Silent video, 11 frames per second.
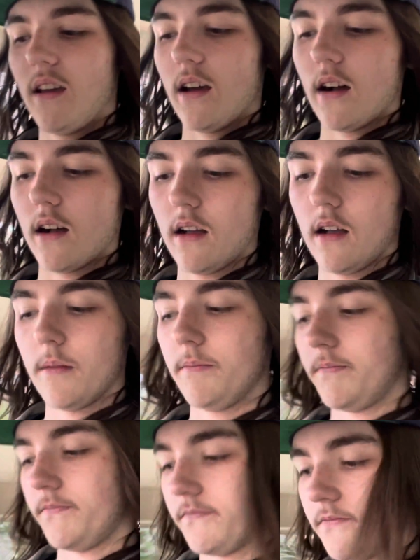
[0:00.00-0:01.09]
But
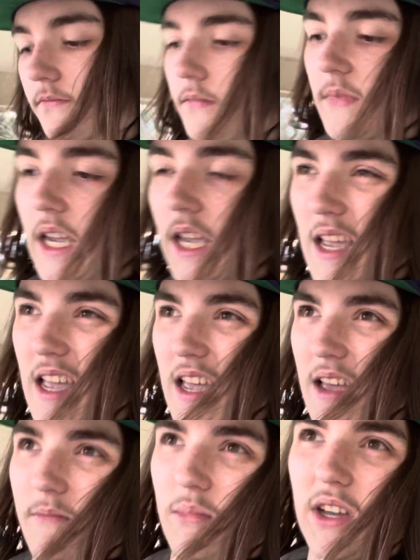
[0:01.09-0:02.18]

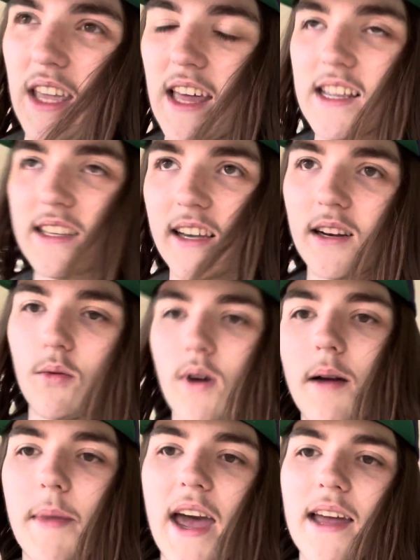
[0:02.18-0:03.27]
yeah, that's kind of where
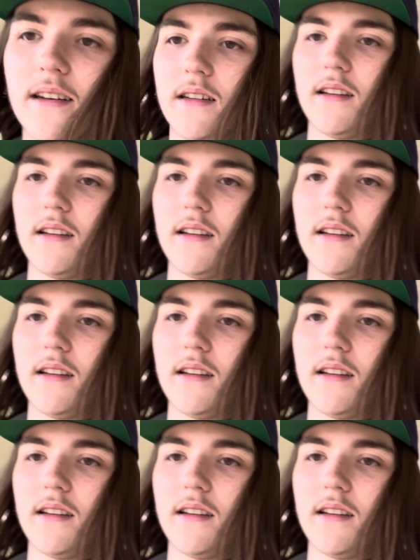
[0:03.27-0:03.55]
I'm at.